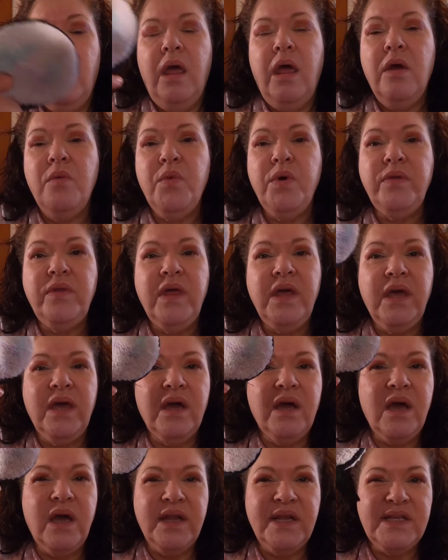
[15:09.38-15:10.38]
And when they
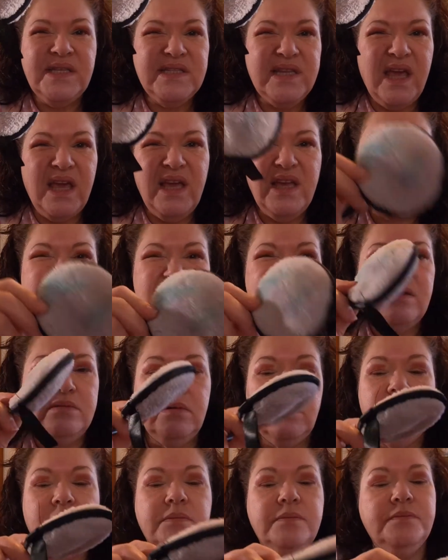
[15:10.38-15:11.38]
get kind of stained and
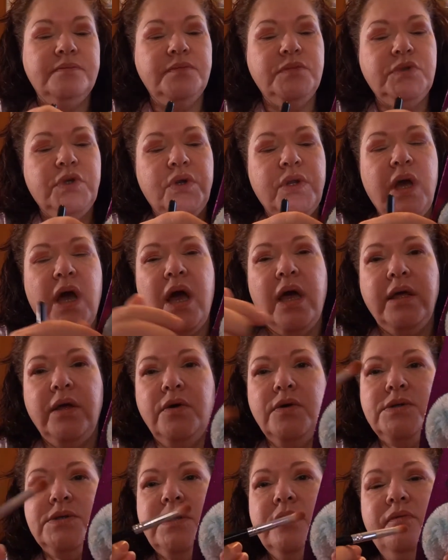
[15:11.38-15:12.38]
dirty, I
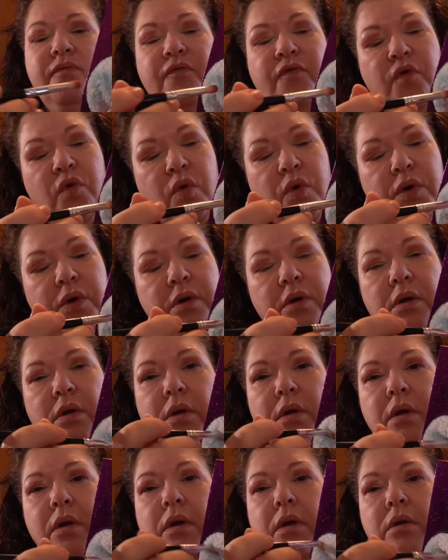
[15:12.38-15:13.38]
use them
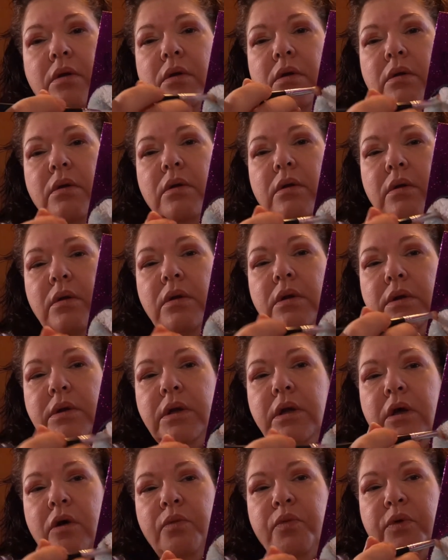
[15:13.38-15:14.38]

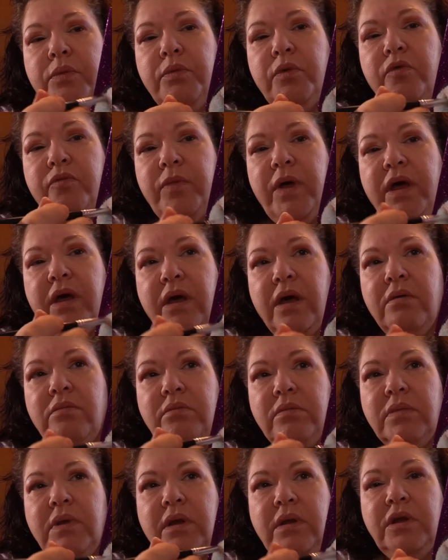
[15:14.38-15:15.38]
to help remove makeup.
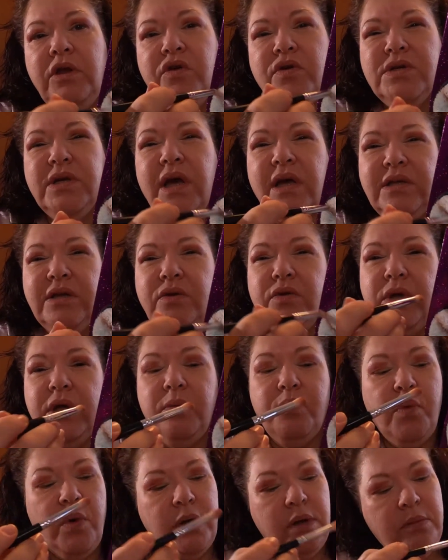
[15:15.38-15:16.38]
And usually I do
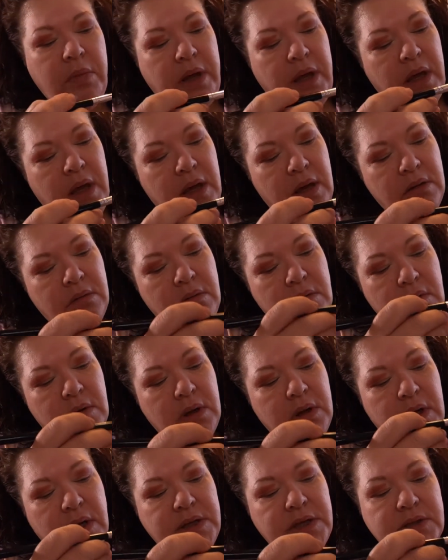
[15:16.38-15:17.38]
keep one in my hand,
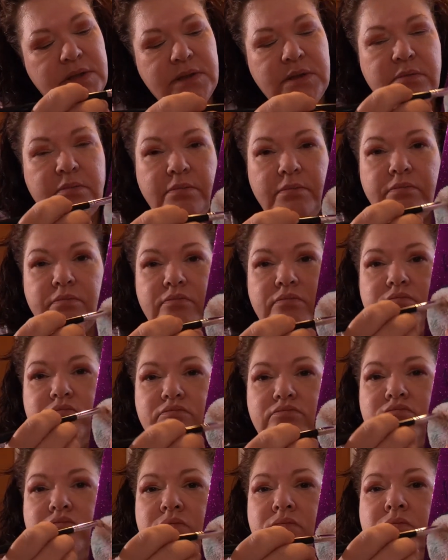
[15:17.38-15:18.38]
and I just
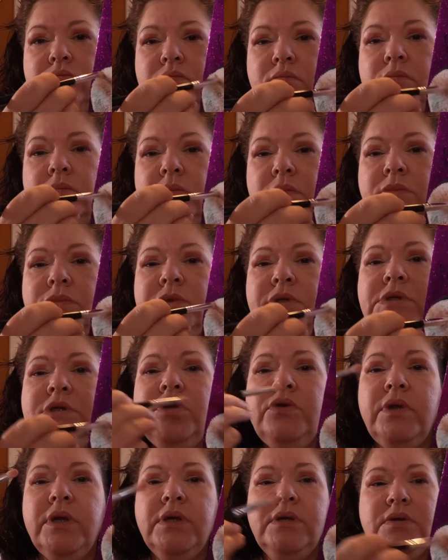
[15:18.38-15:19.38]

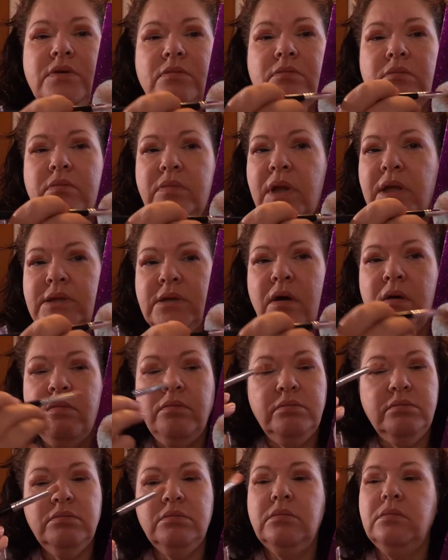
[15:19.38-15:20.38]
do this. That's all.
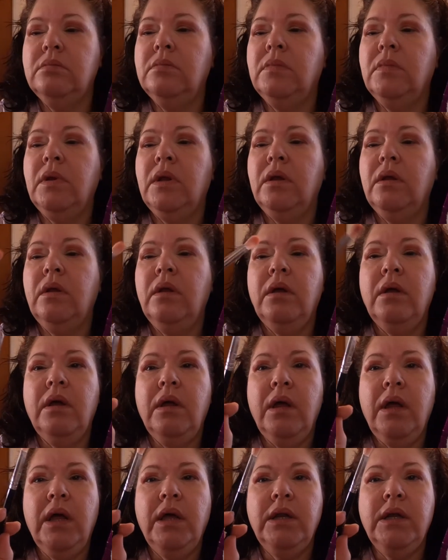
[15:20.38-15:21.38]

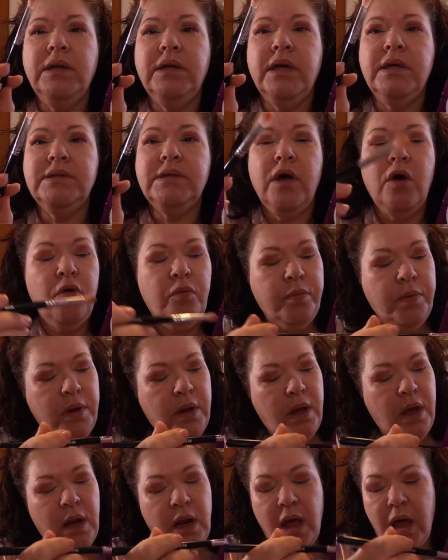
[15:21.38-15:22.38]
And it does help
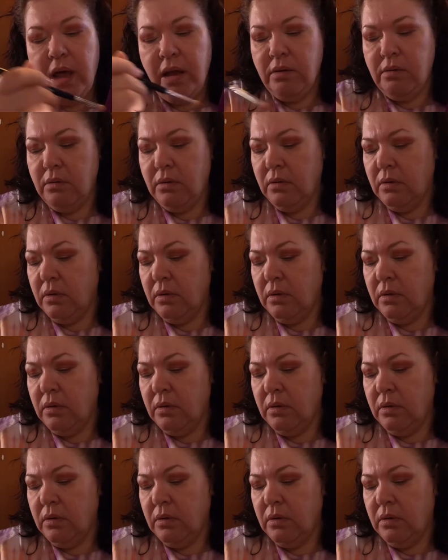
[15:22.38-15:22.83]
a lot.